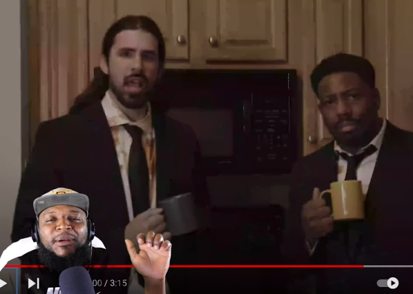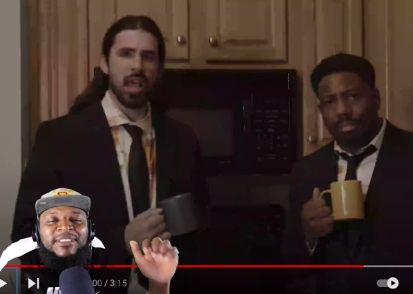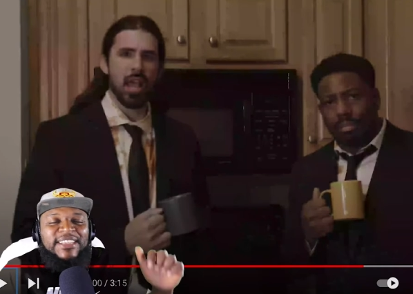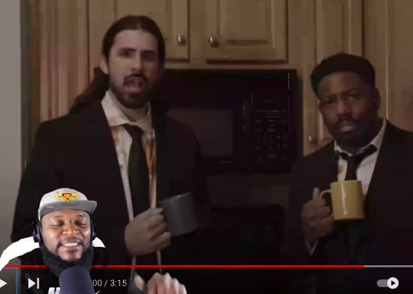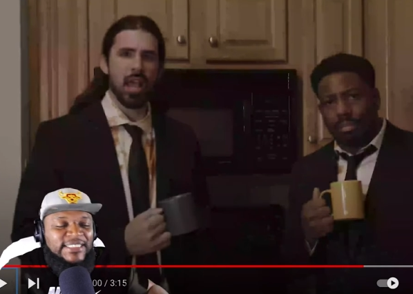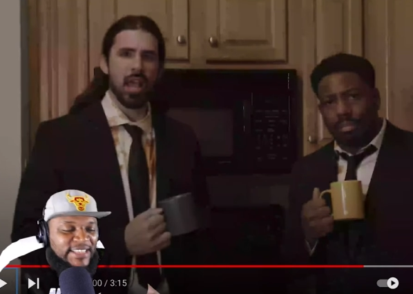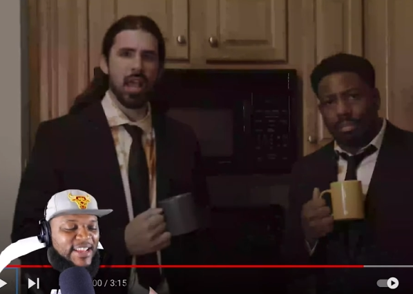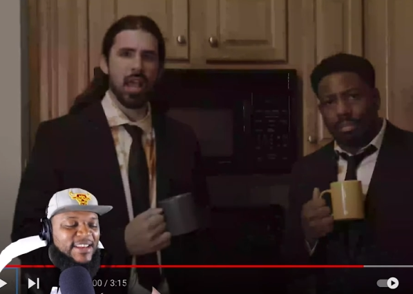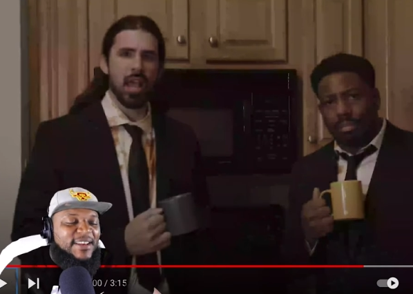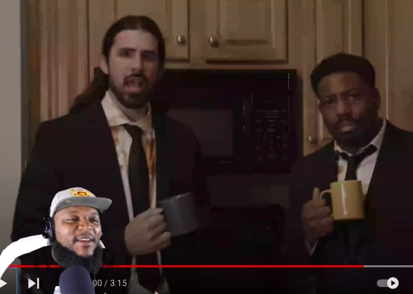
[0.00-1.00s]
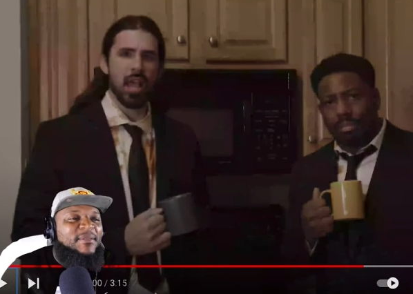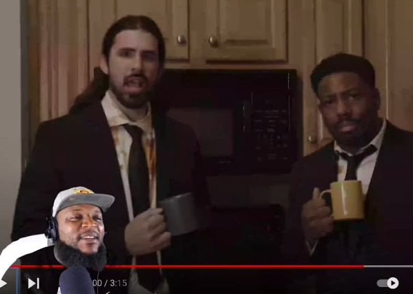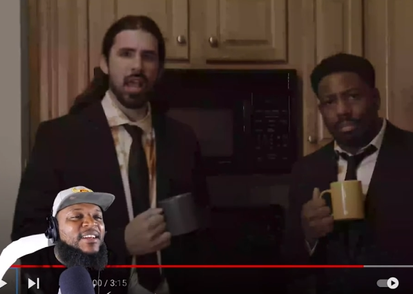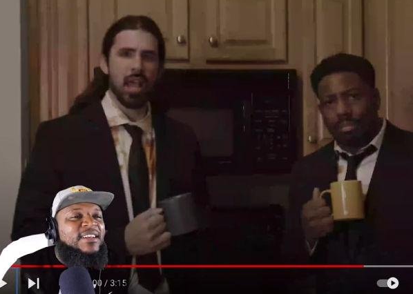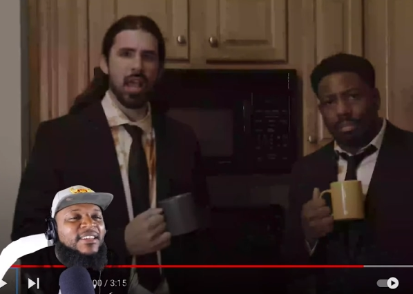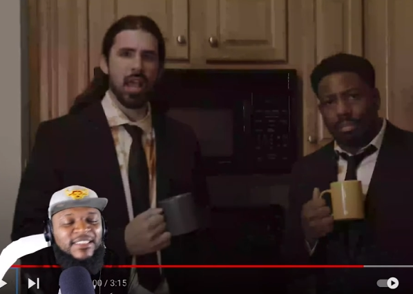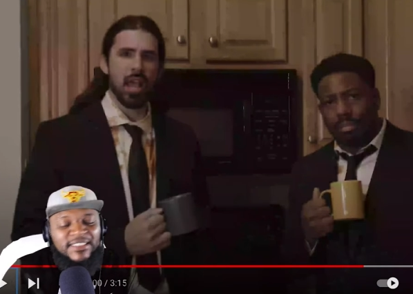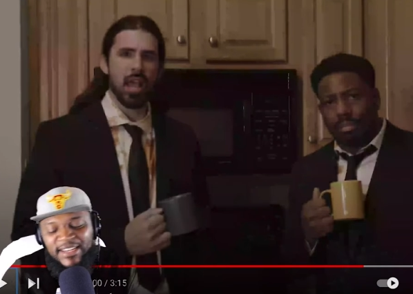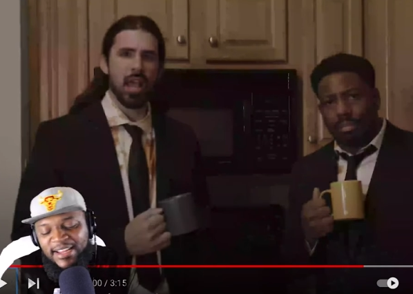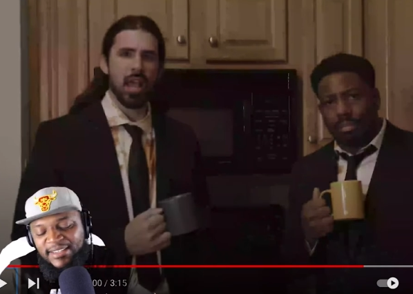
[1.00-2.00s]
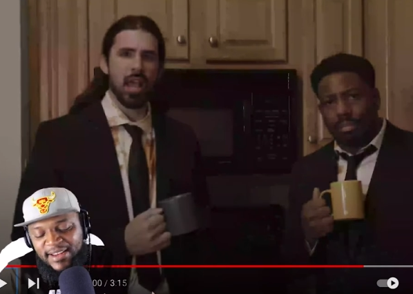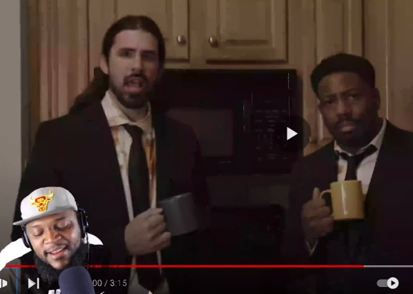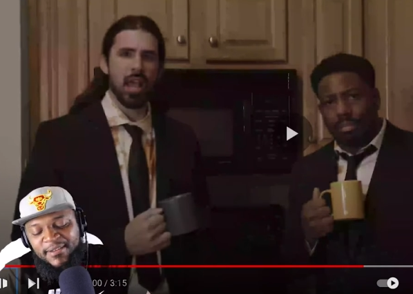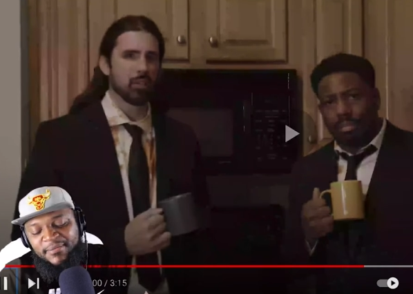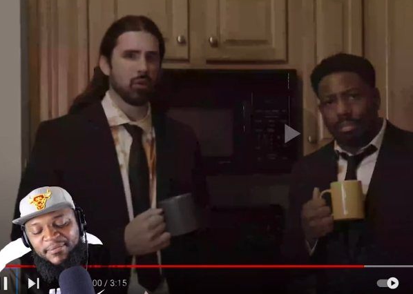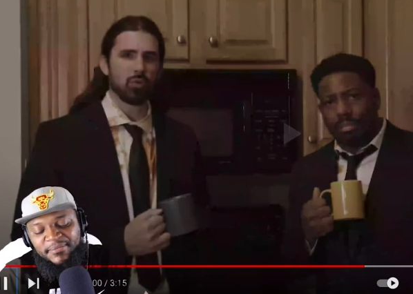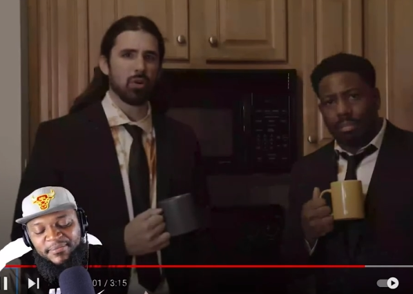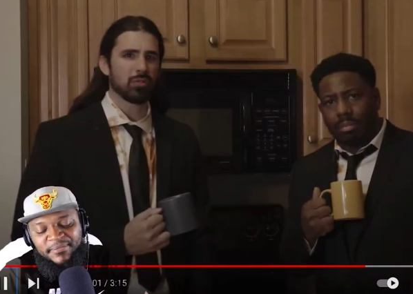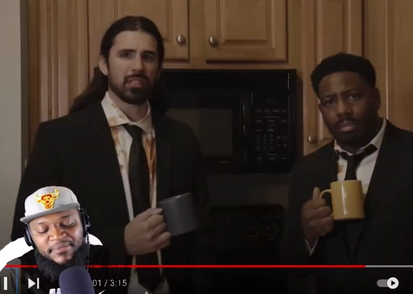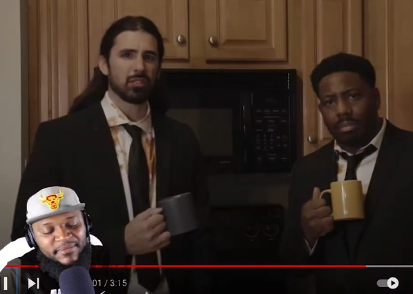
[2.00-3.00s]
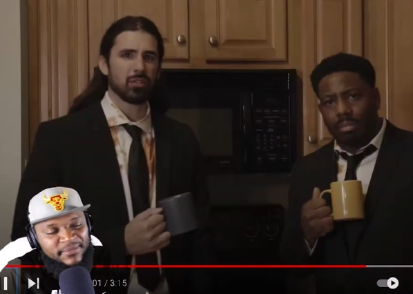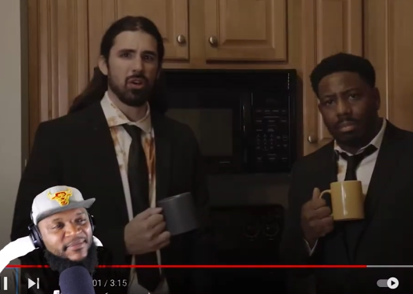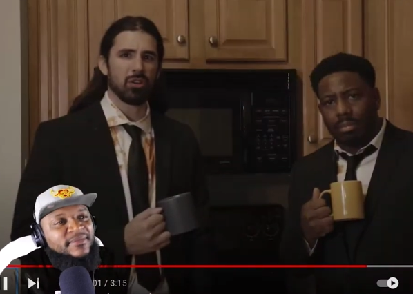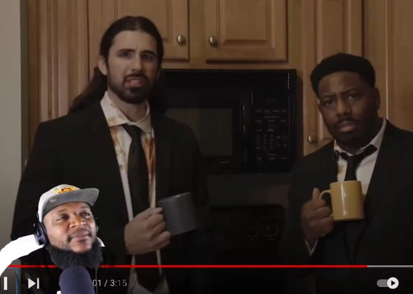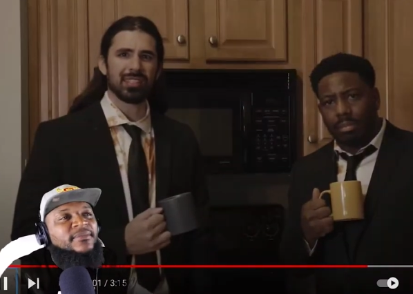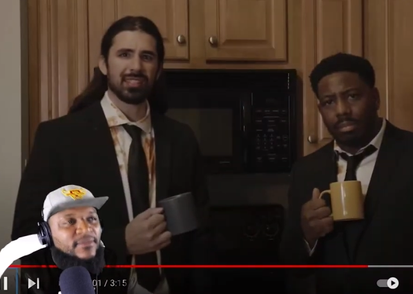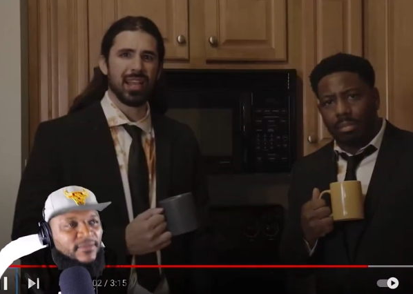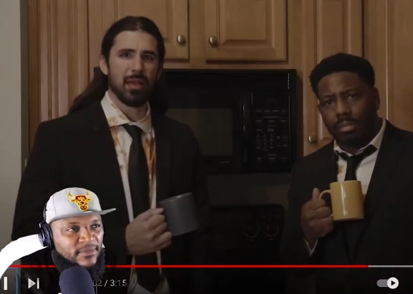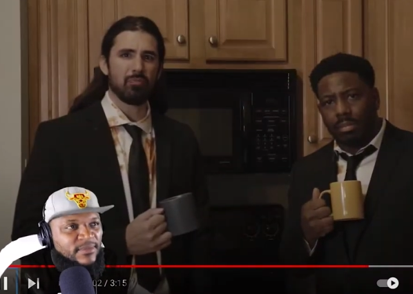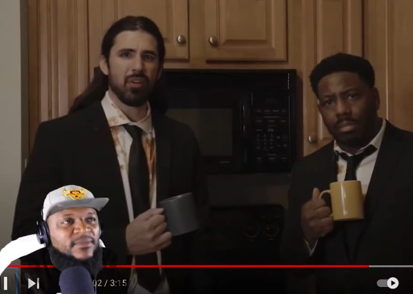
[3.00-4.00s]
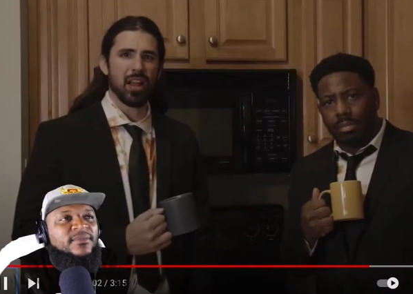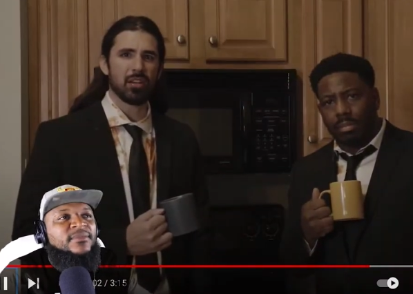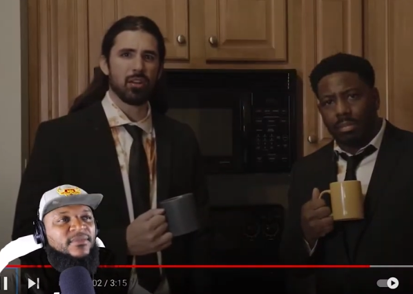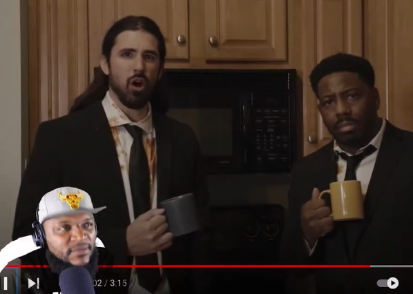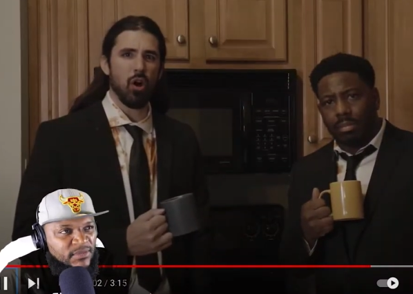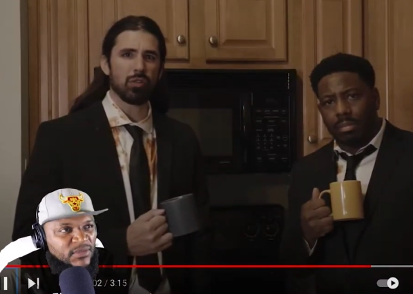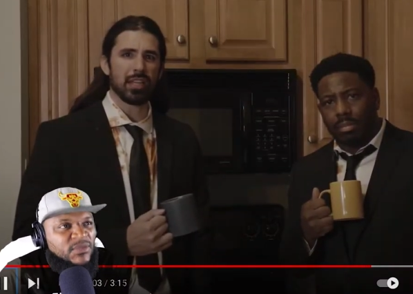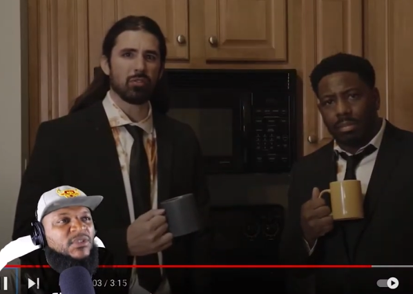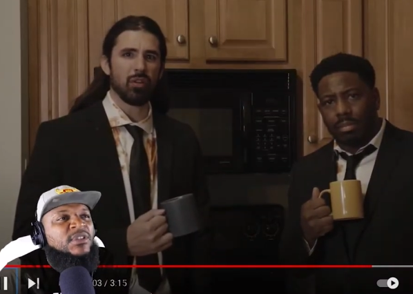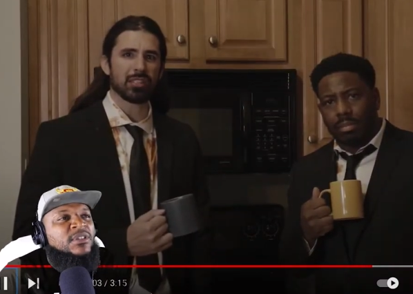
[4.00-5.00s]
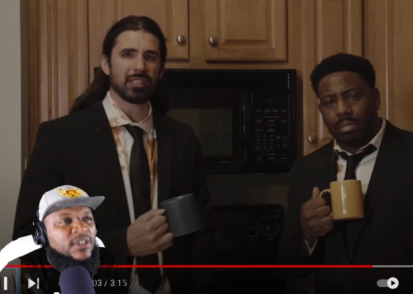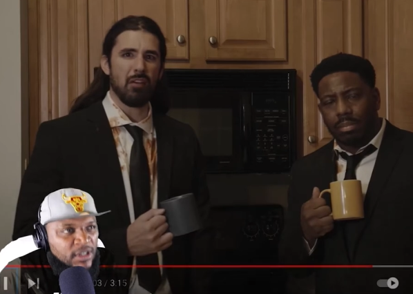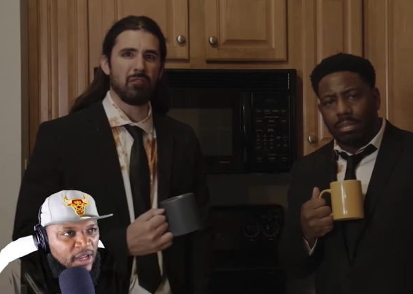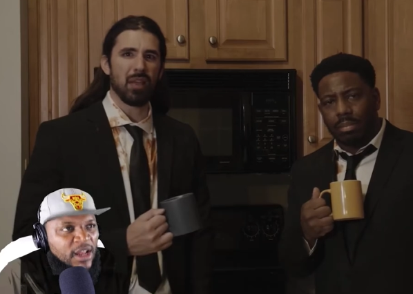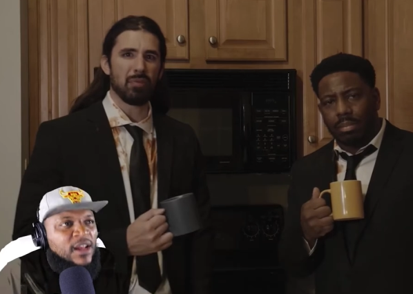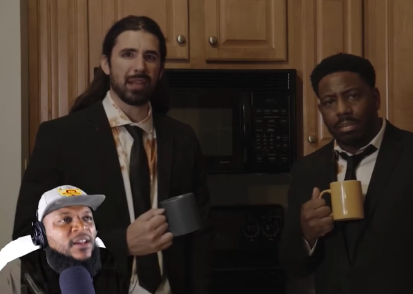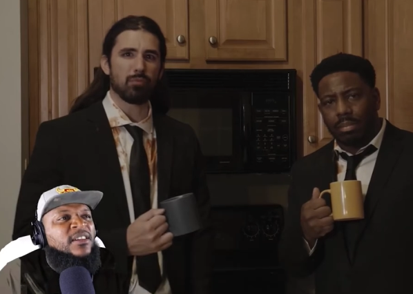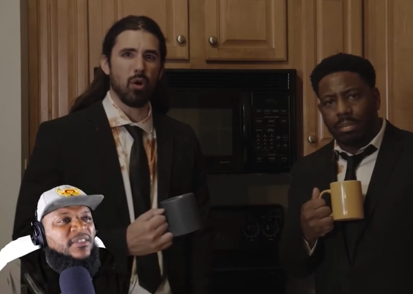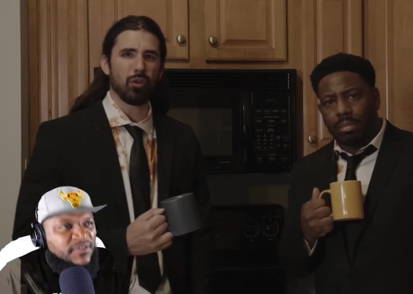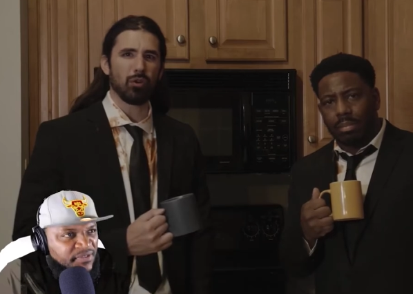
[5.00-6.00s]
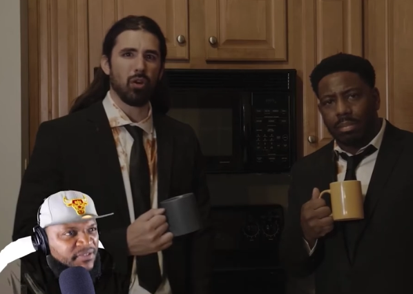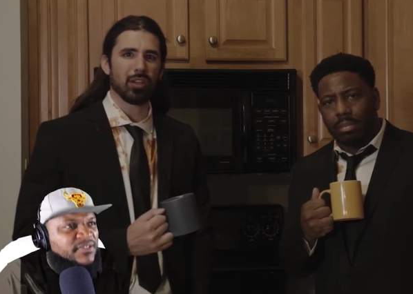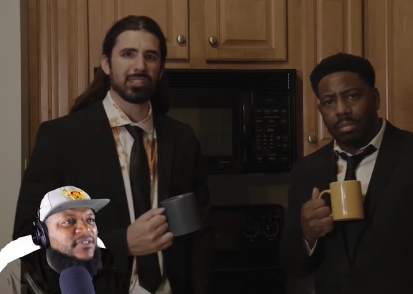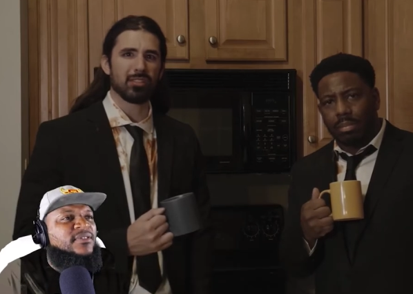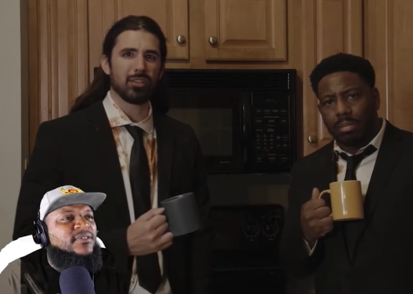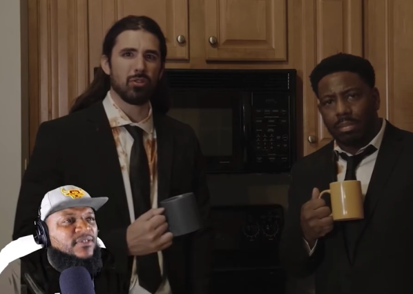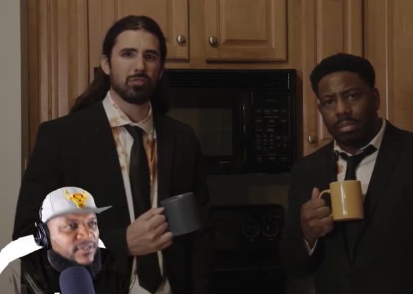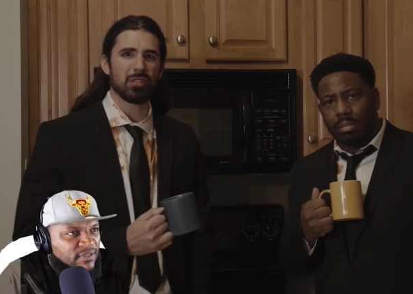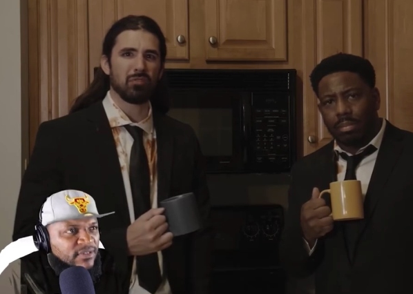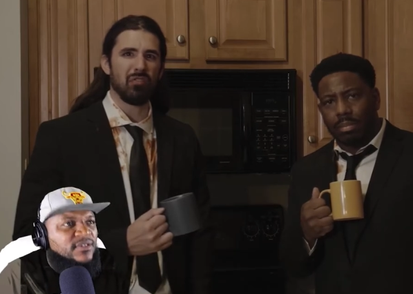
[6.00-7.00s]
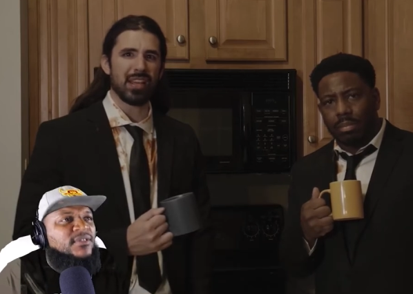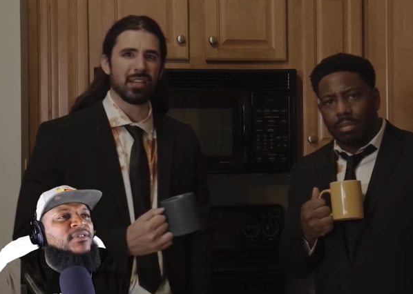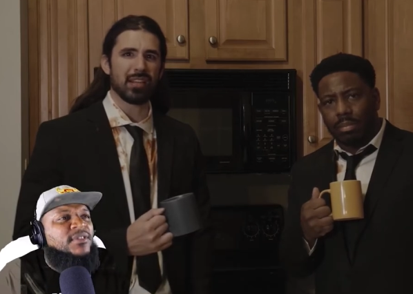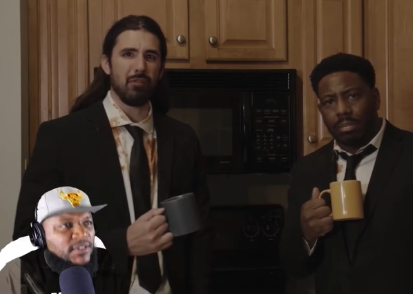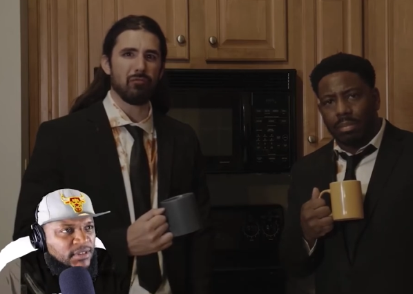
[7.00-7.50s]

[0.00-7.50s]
Speaker 1: know said stand up. God damn.
Speaker 2: Don't quote this song, just say a prayer to the holy cross. I feel like motocross cause the news is faker than